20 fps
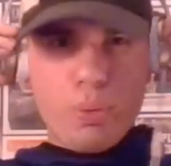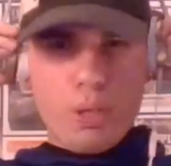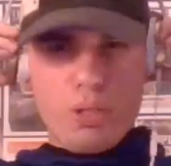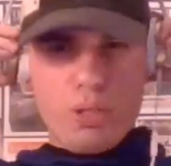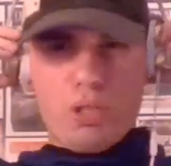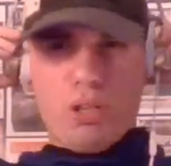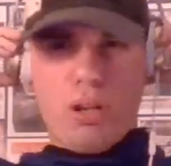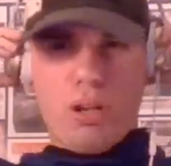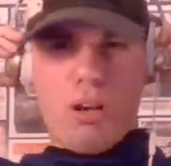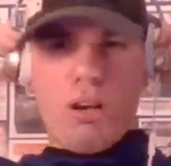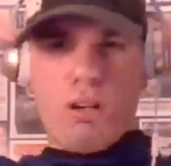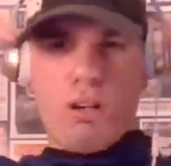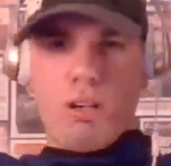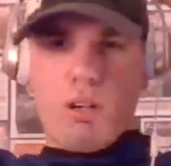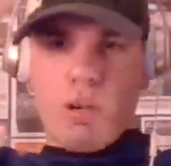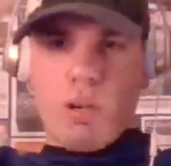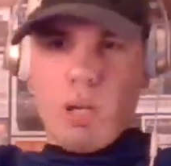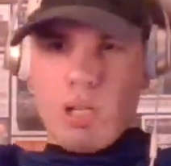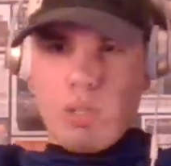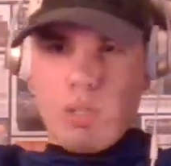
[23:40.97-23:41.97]
sure I heard
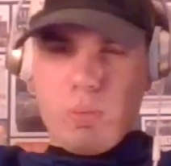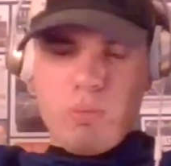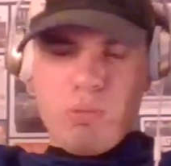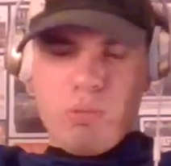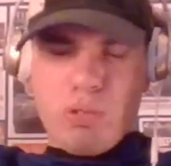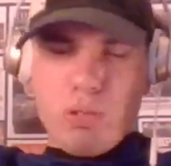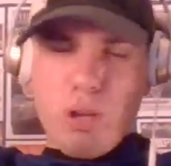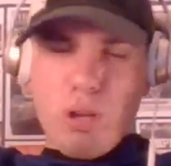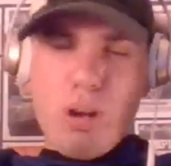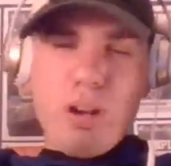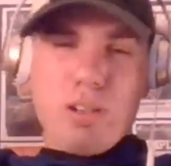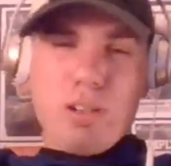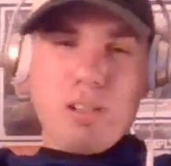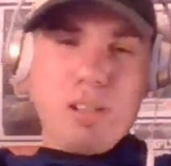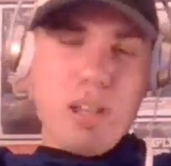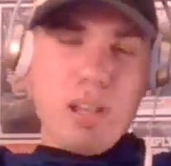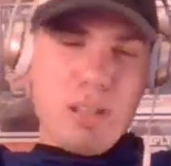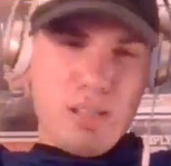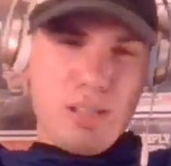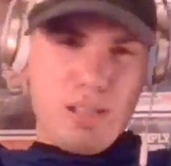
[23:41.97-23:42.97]
Chris Broussard
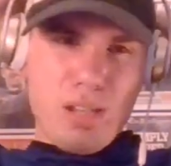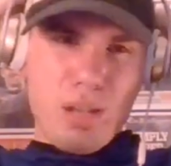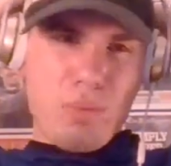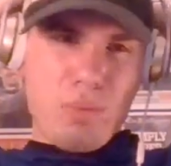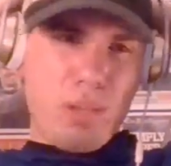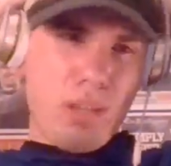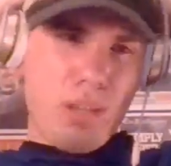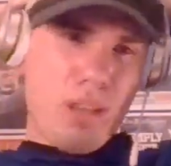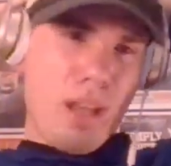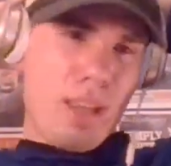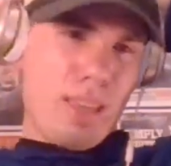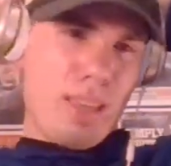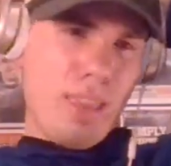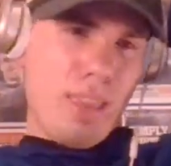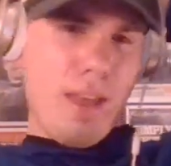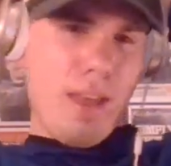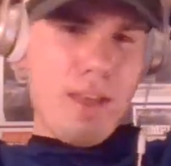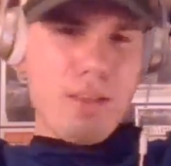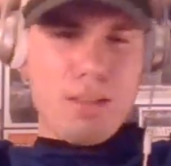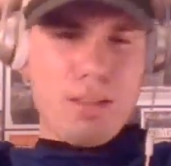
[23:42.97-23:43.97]
say something like
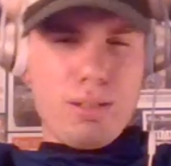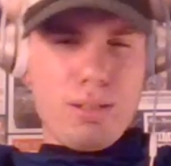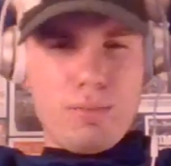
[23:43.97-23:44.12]
that.